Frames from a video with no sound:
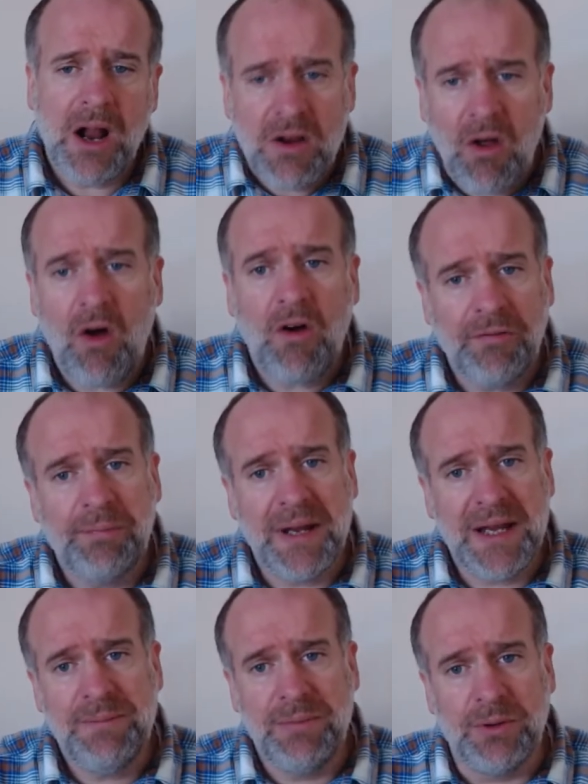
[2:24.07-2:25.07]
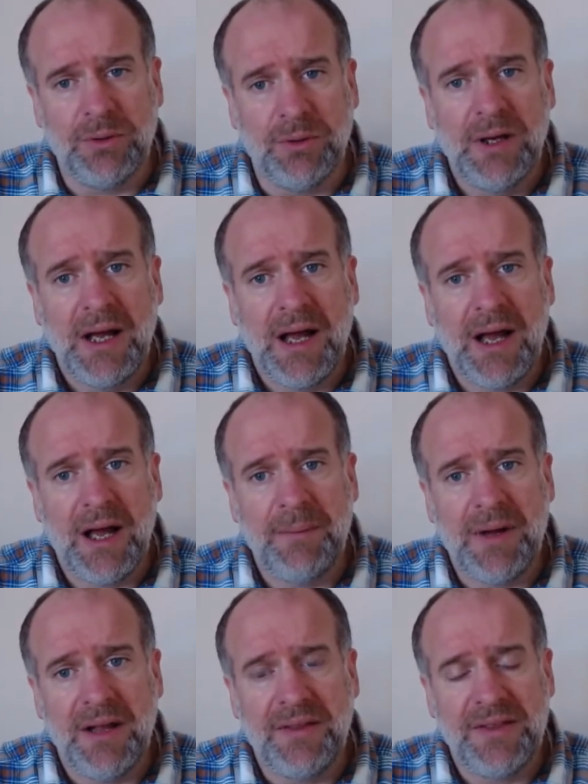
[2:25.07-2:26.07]
lot of people
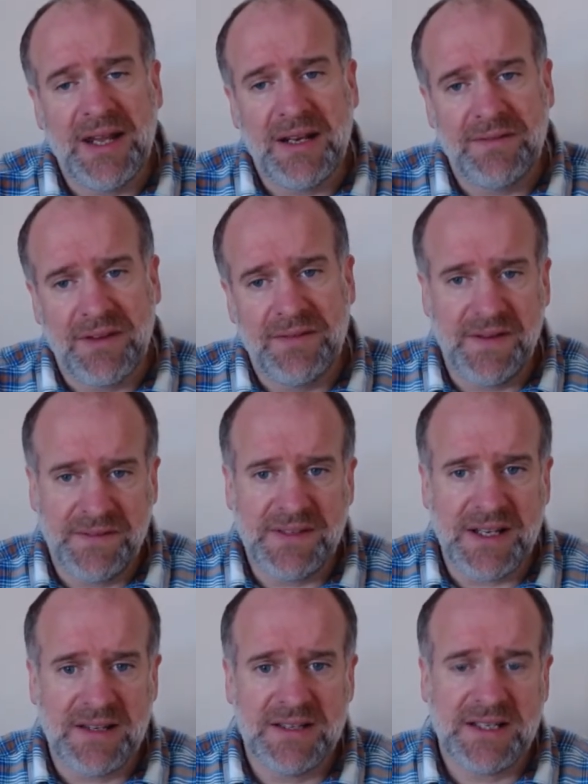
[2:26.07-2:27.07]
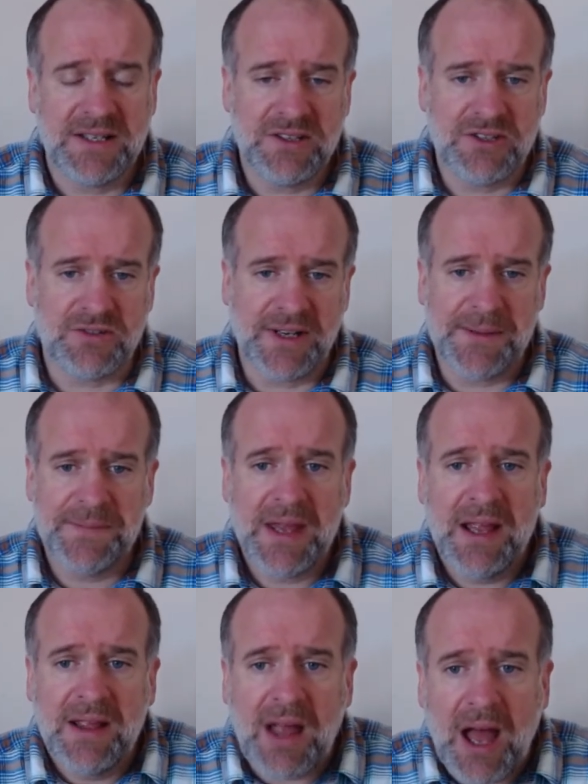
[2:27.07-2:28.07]
at the end of the 15th century
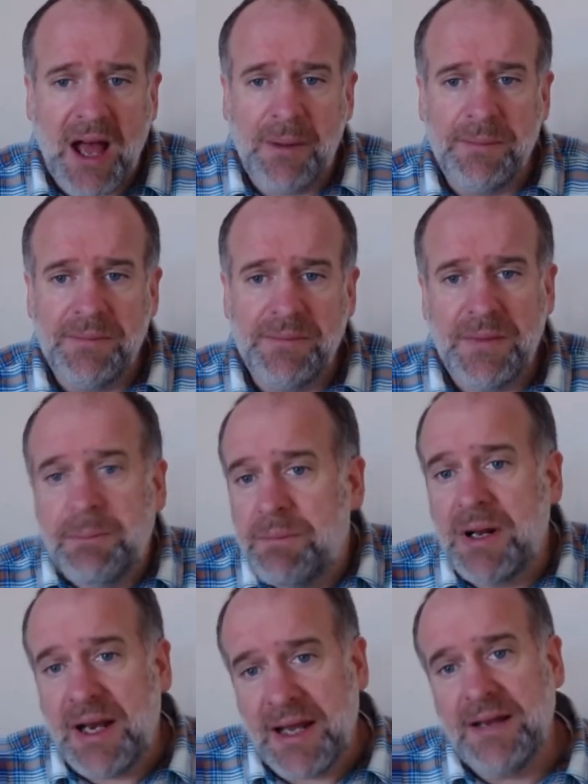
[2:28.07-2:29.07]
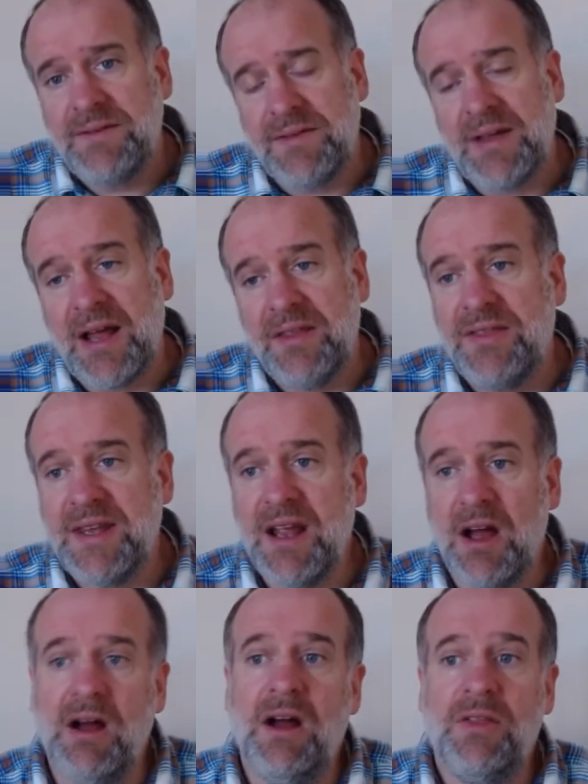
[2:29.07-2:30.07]
believed that the
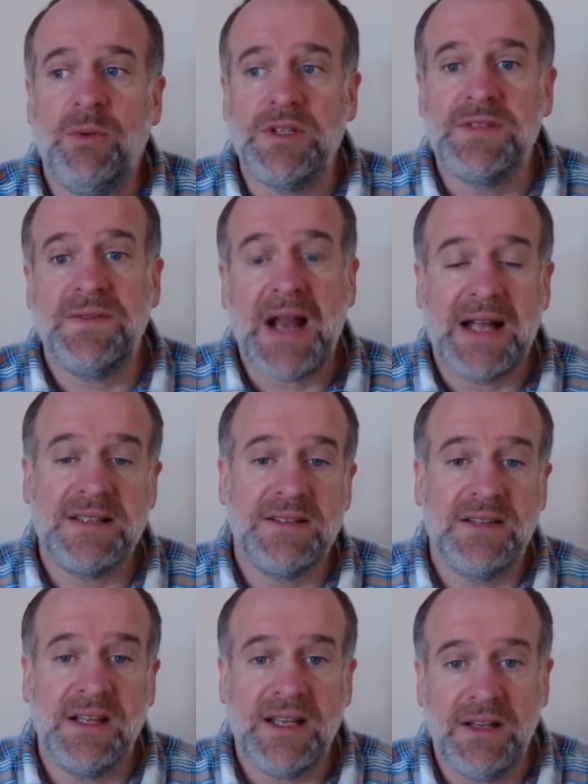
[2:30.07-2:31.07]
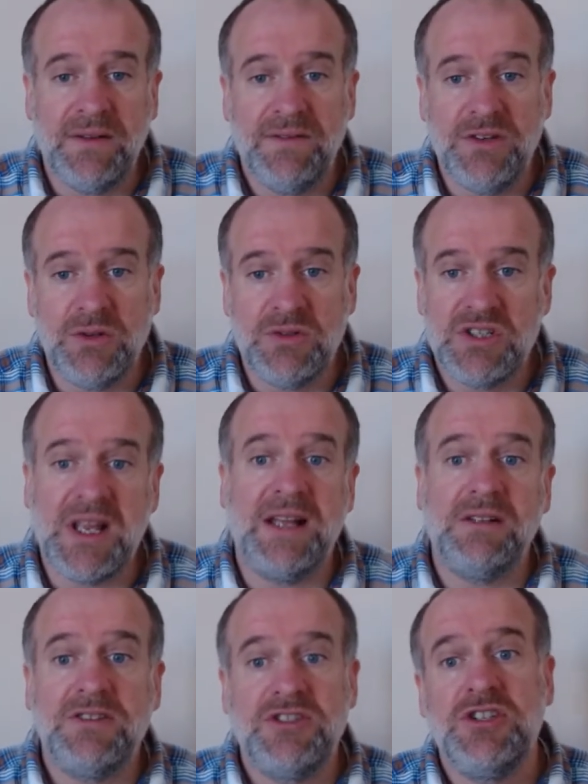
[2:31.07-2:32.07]
Earth was flat, that if you
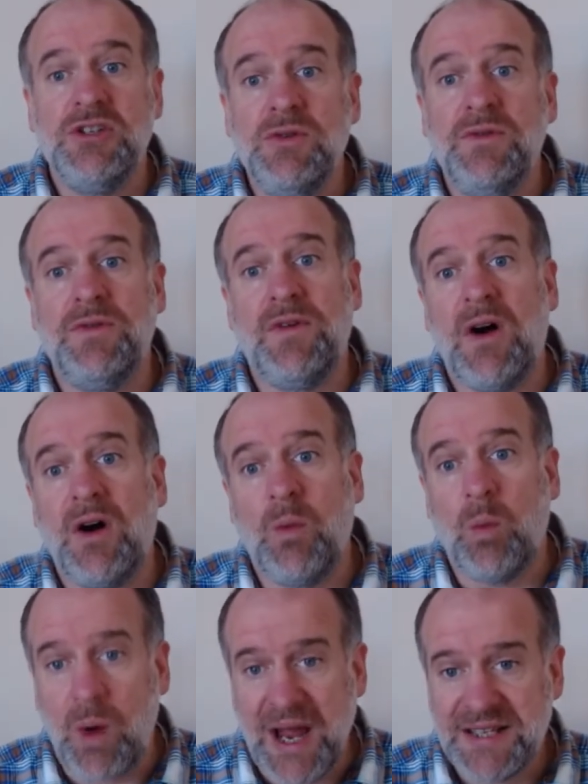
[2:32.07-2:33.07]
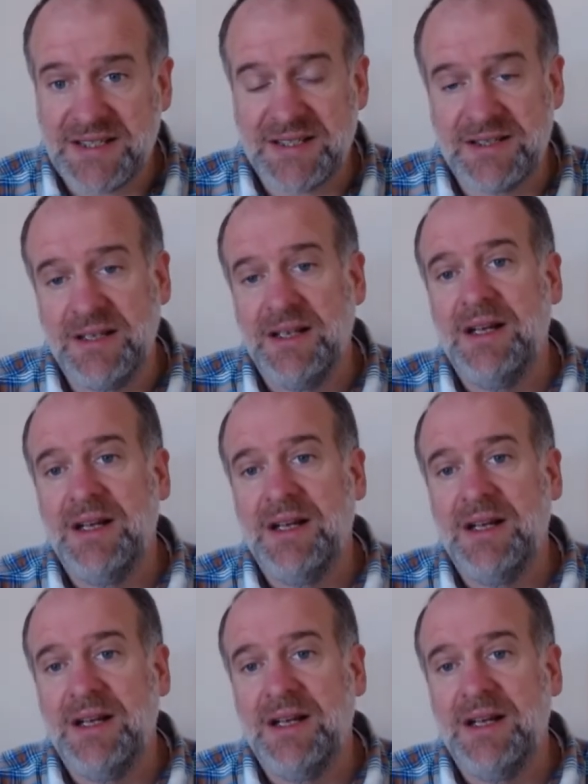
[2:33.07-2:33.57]
sailed too far west